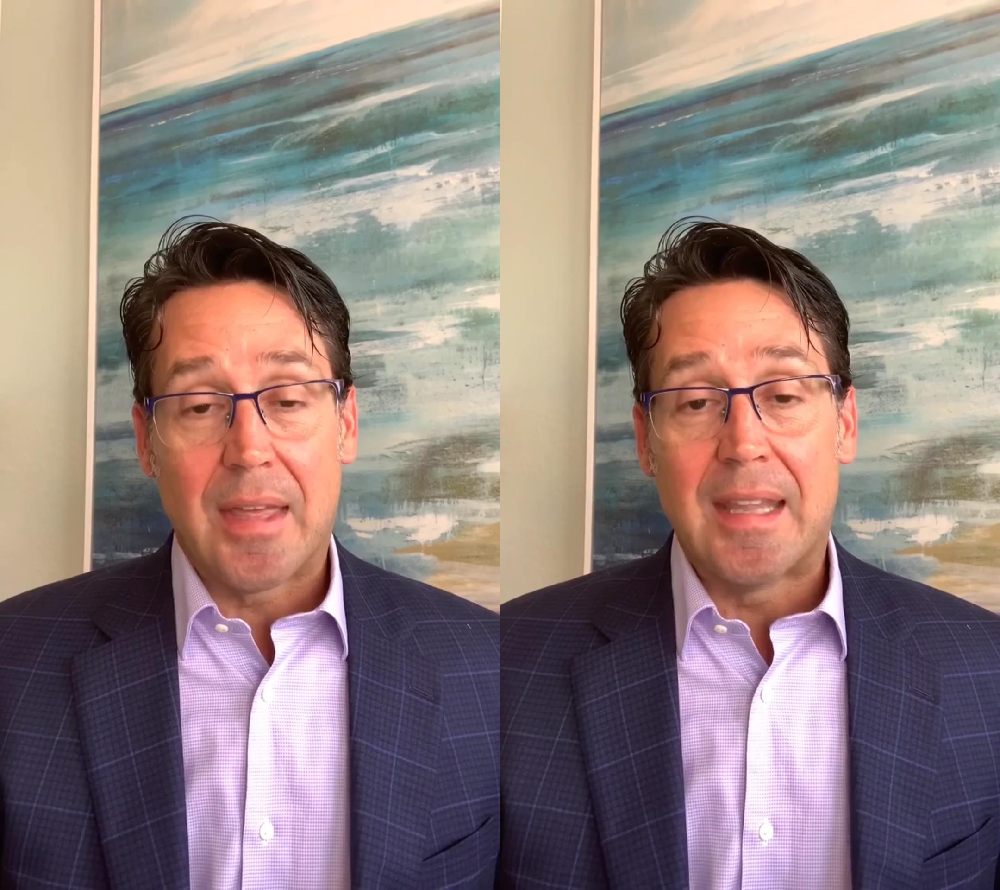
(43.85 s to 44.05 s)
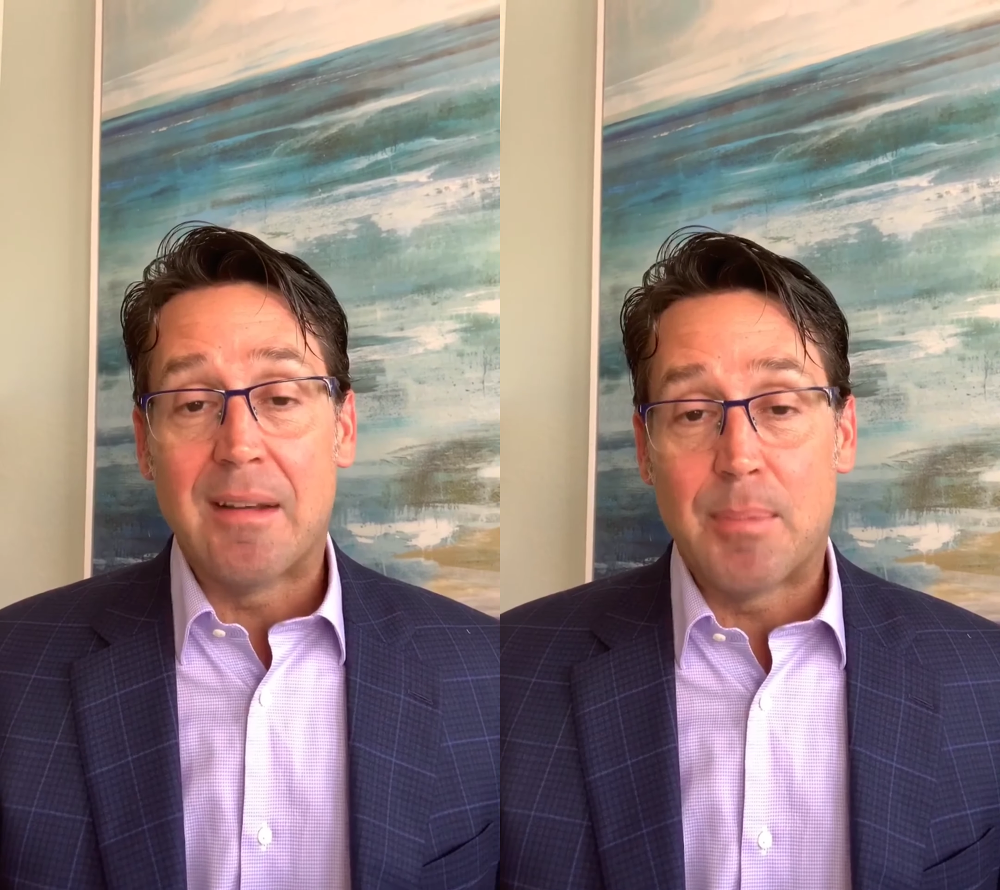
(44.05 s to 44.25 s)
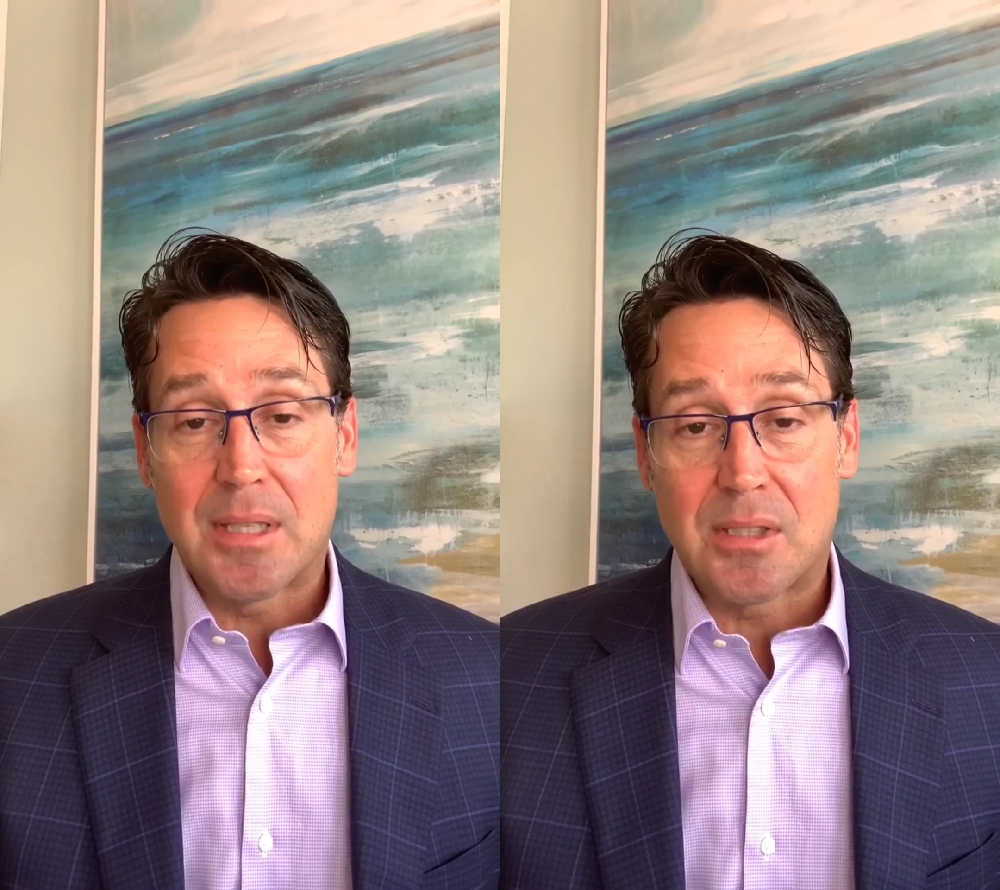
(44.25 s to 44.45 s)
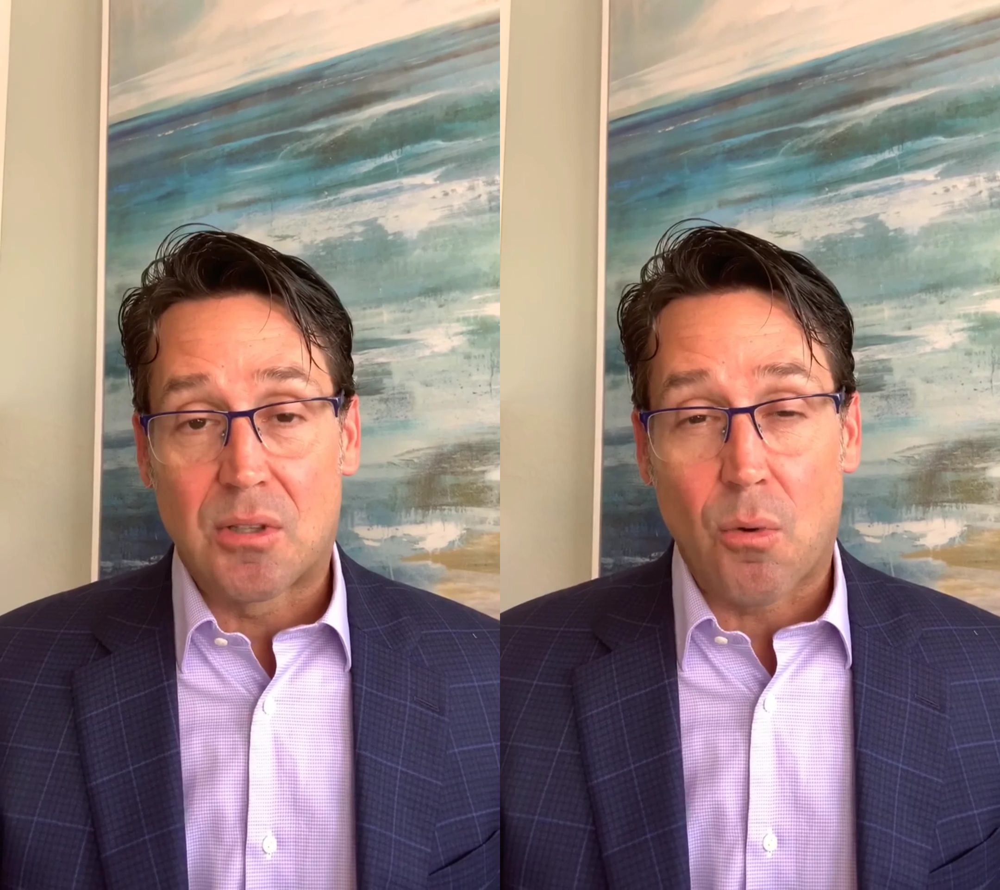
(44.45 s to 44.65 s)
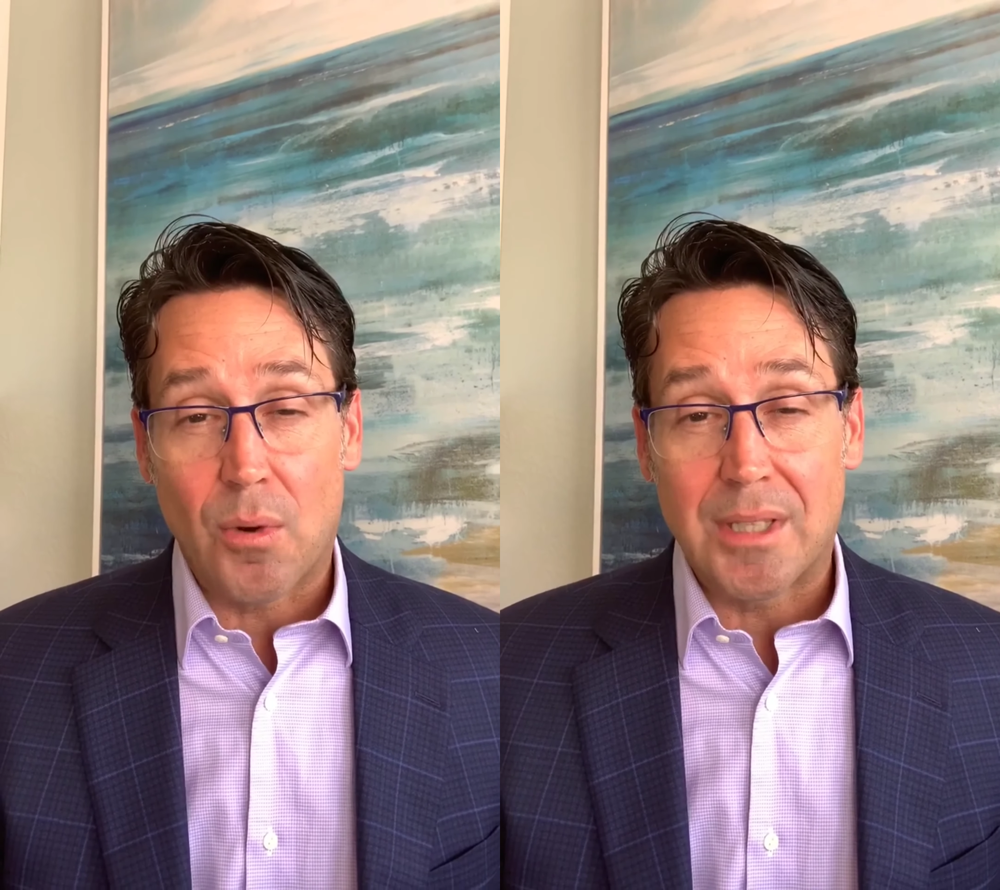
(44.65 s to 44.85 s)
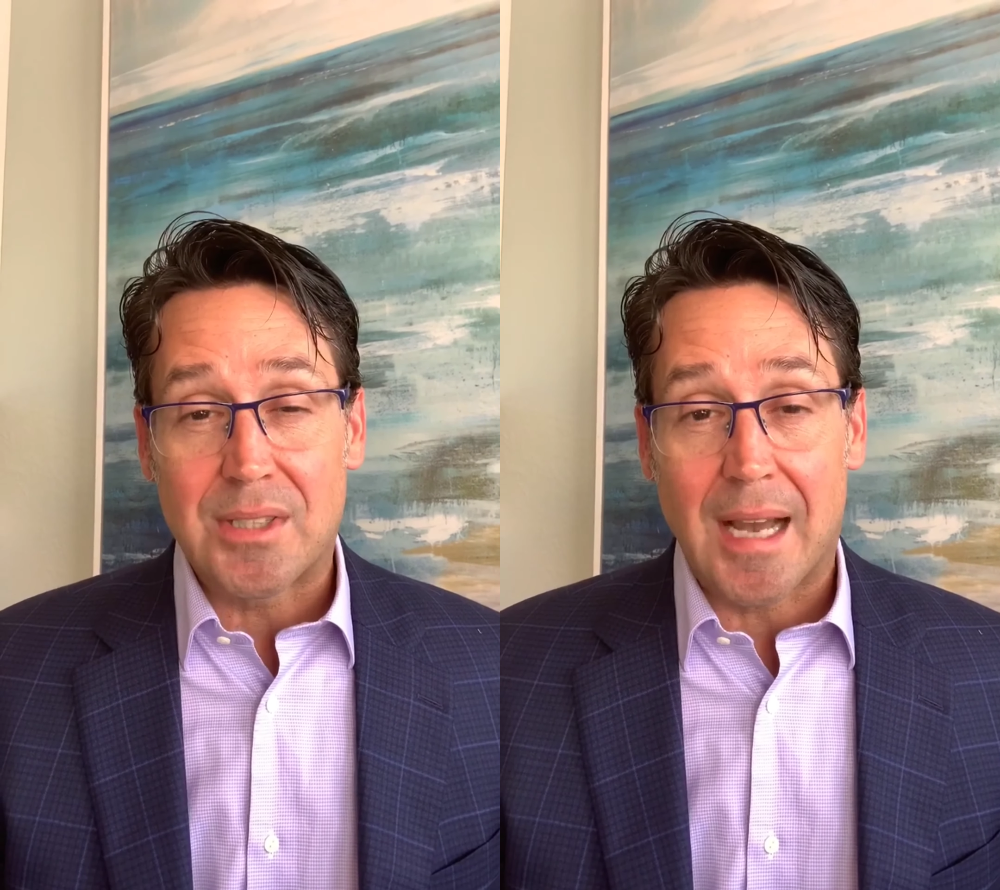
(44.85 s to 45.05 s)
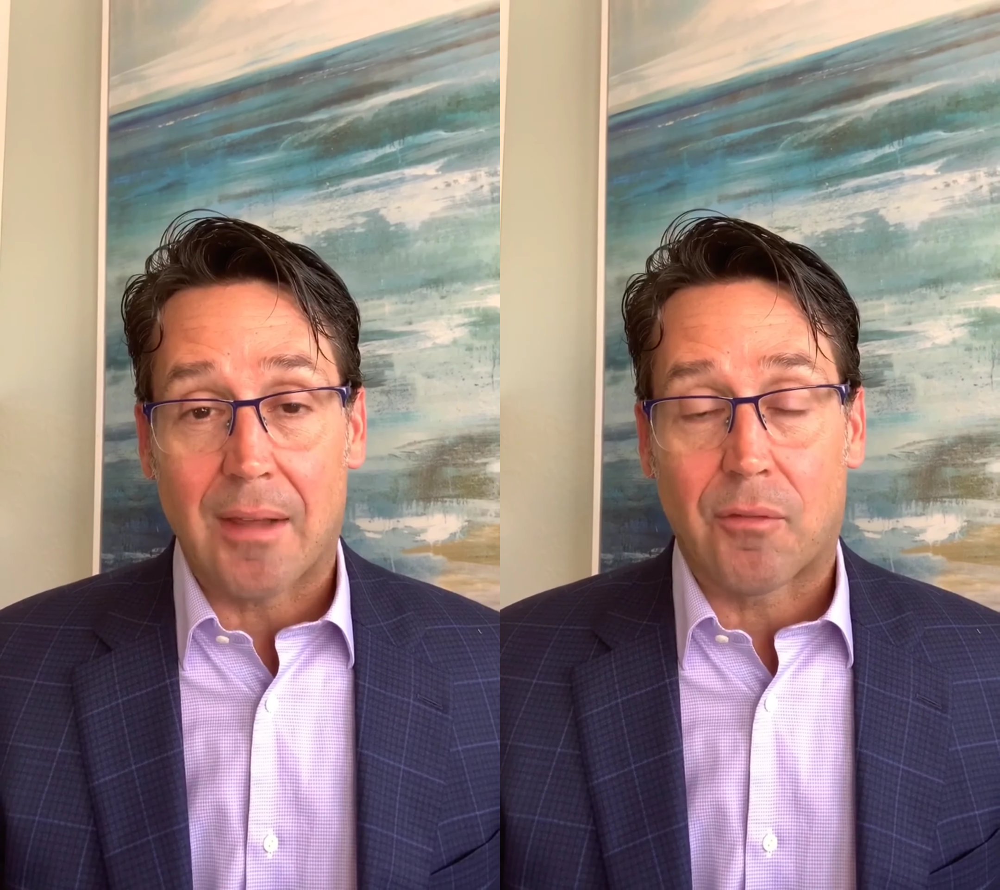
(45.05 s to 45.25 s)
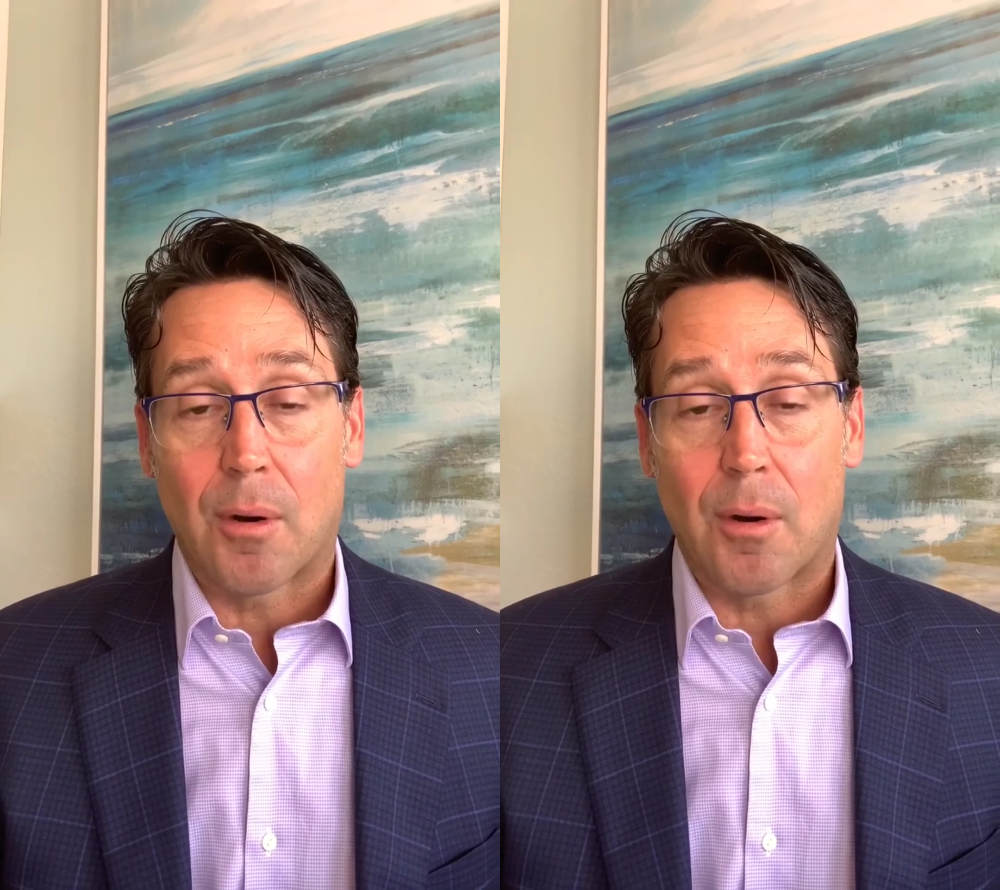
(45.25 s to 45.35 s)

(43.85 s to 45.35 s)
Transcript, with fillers: And they've been going south